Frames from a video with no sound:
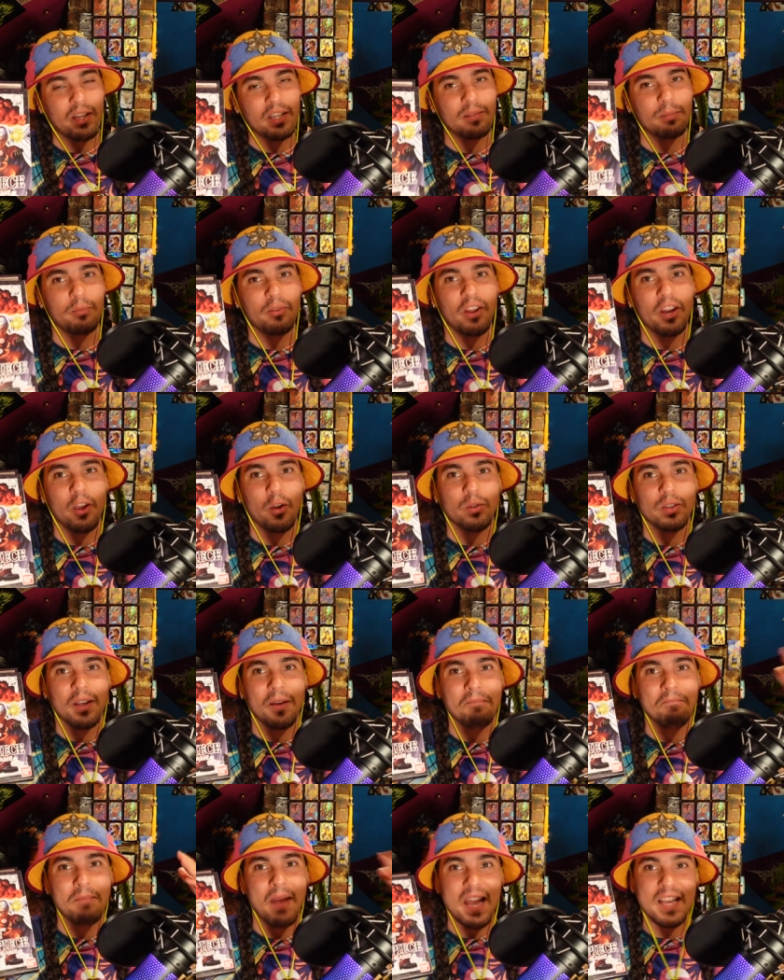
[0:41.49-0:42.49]
His video is
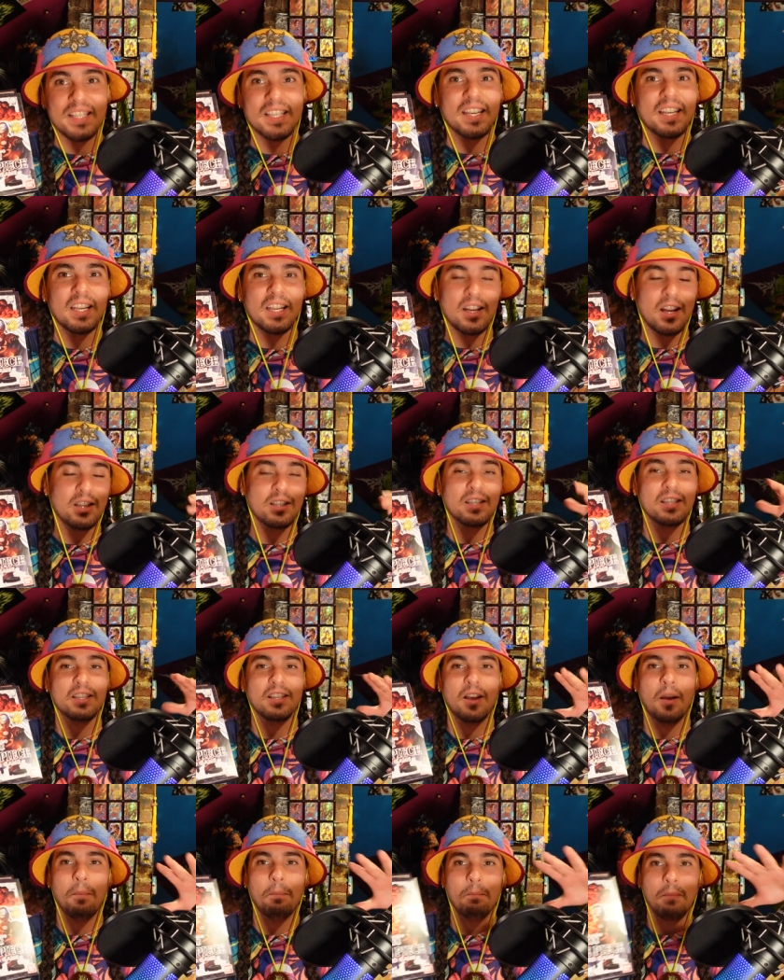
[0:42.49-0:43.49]
amazing. He does these
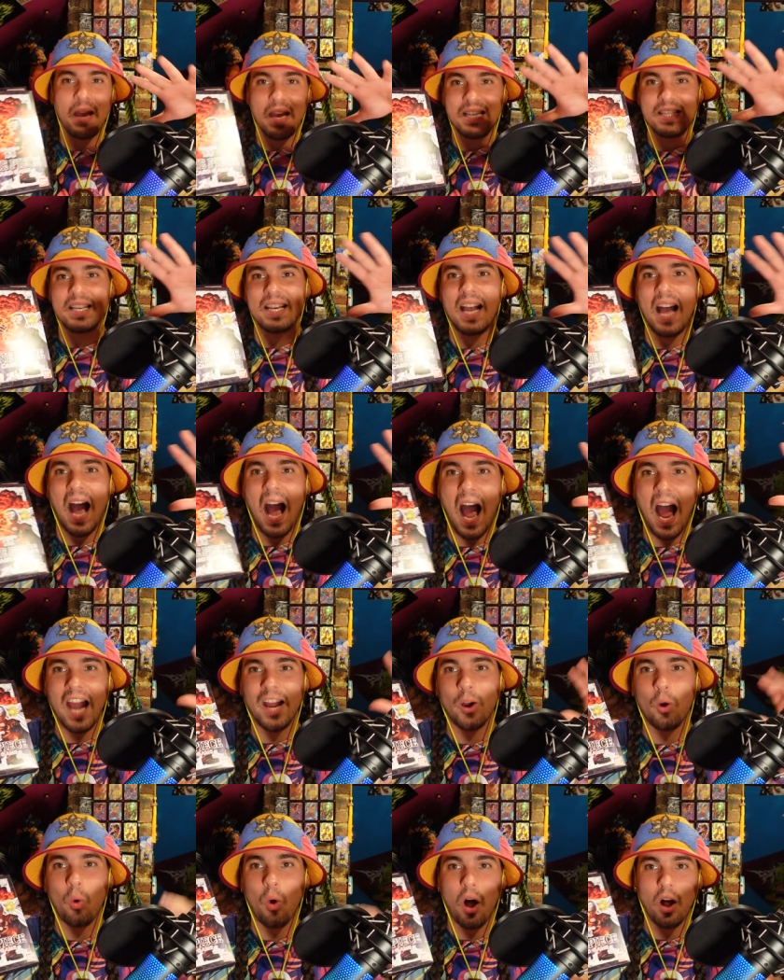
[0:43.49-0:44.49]
amazing
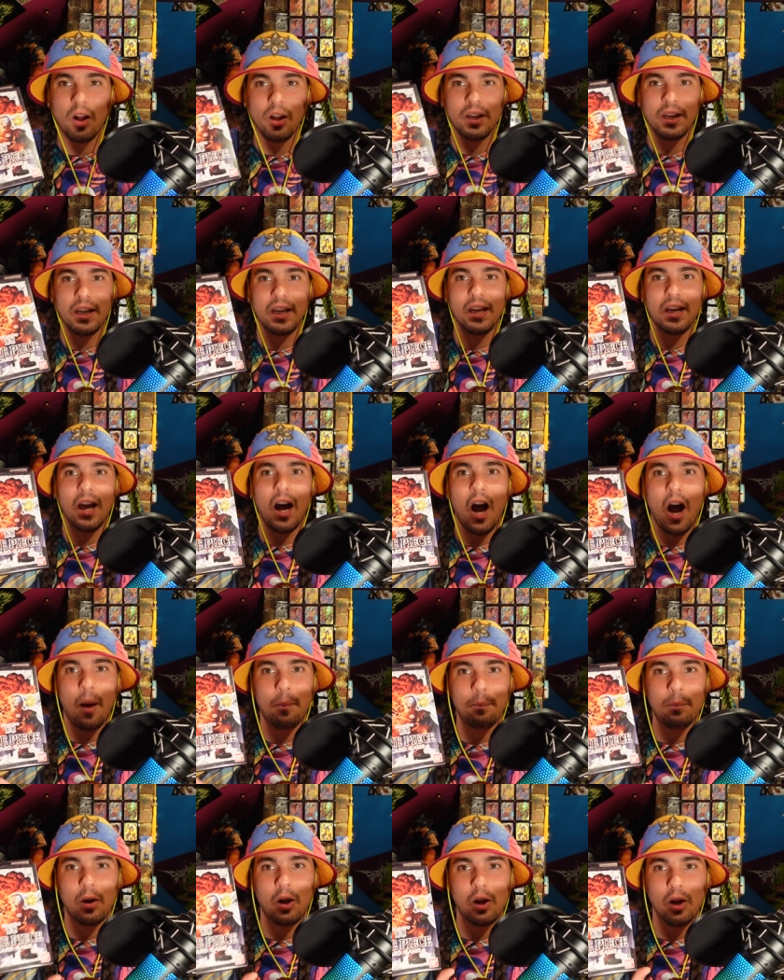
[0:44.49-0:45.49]
high-quality
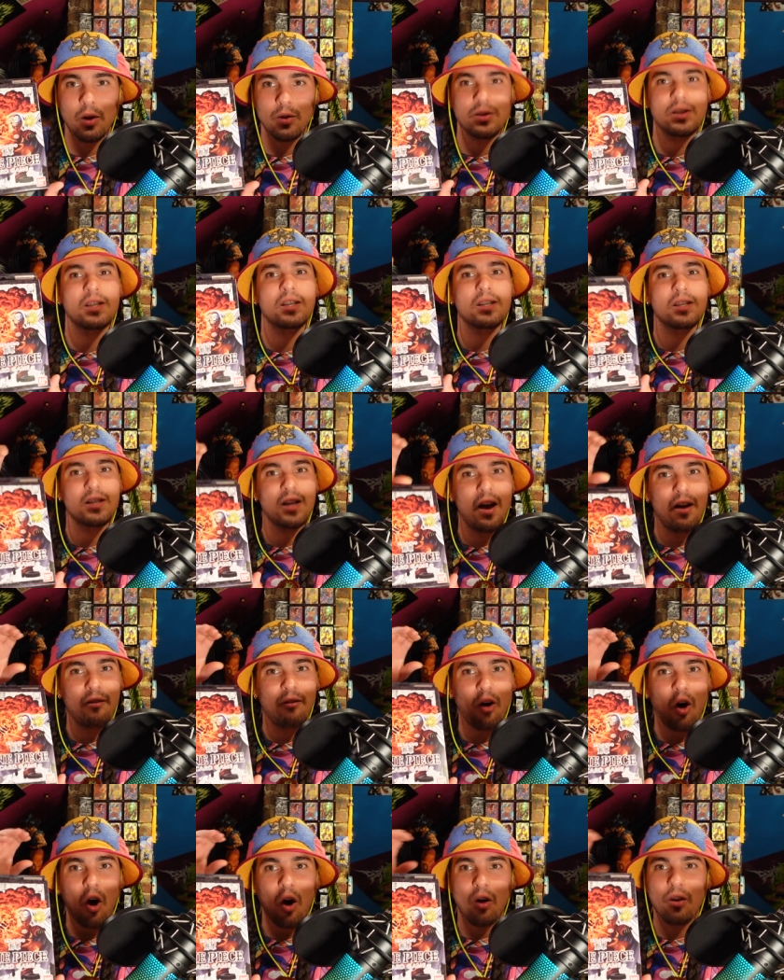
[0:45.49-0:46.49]
up-closes of
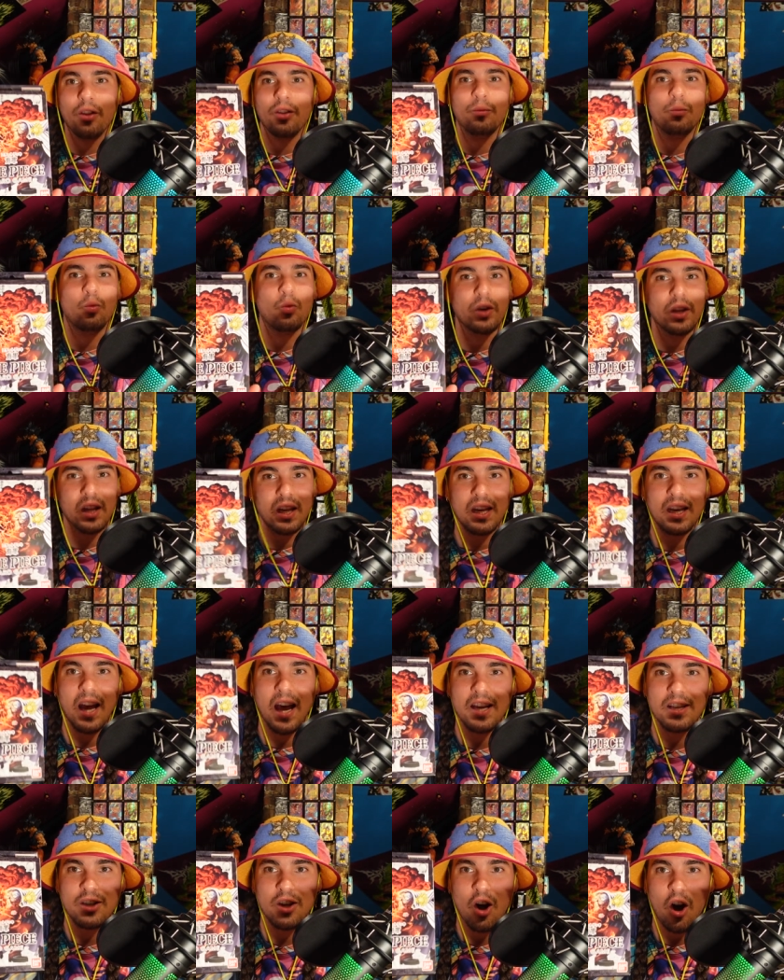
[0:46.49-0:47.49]
all the really
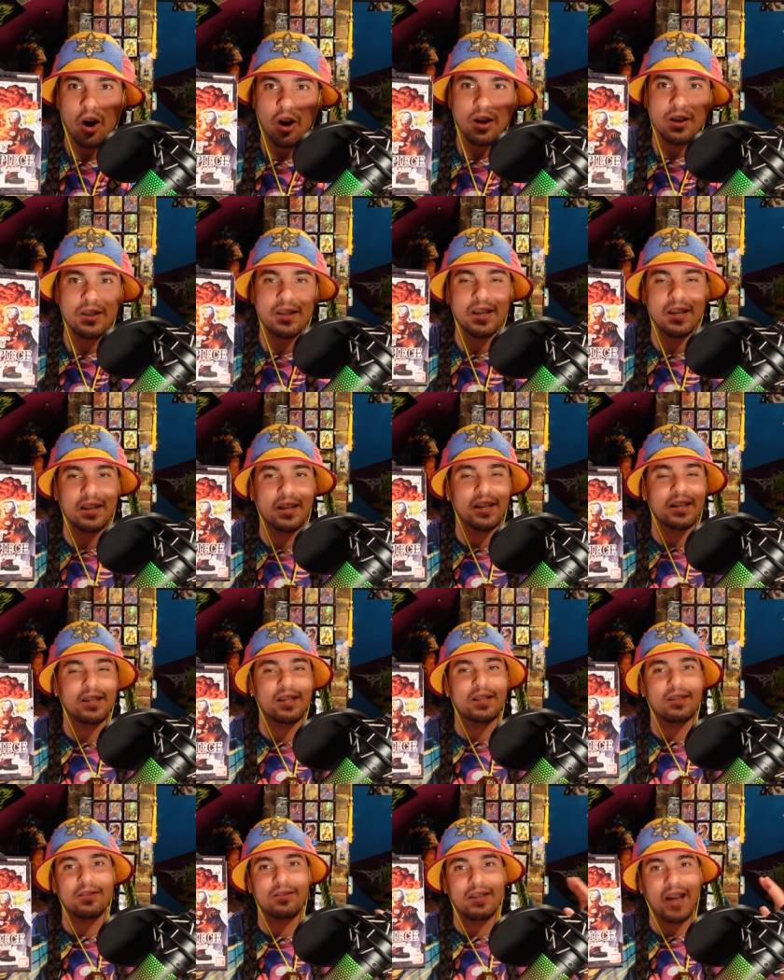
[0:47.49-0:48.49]
nice cards in the
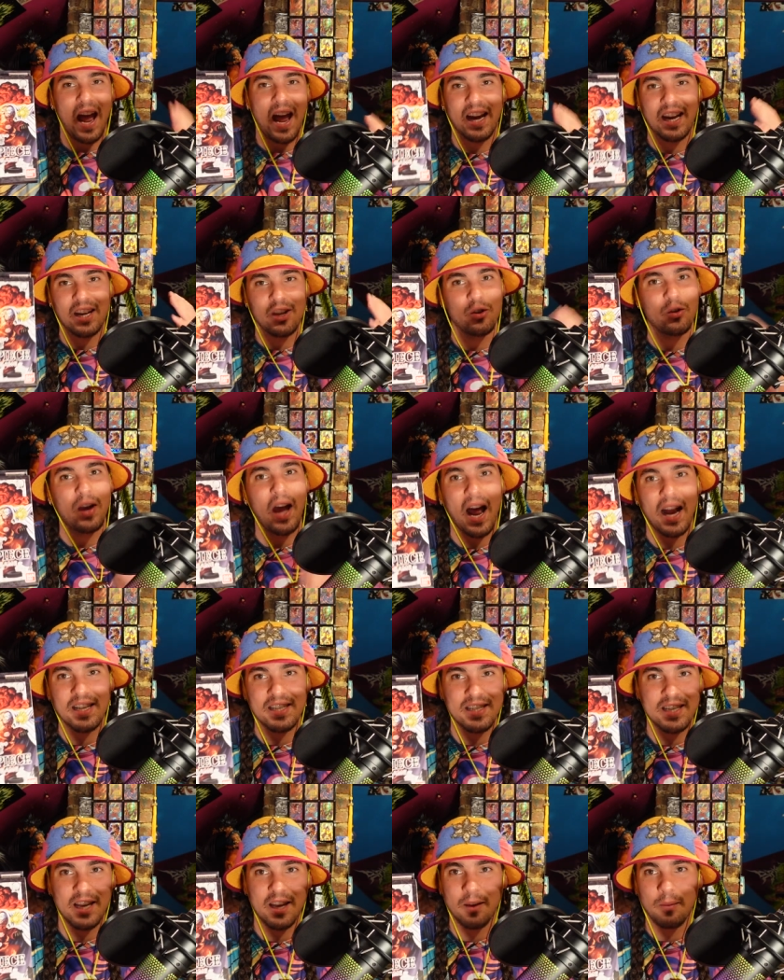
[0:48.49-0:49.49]
deck. You gotta
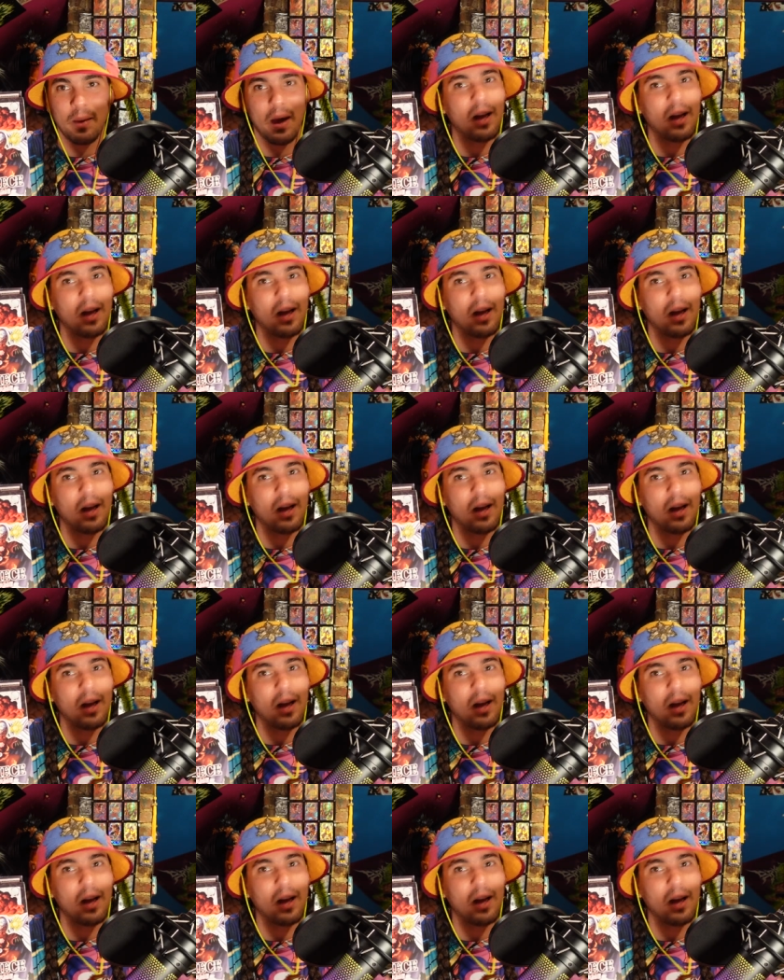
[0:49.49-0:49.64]
see him.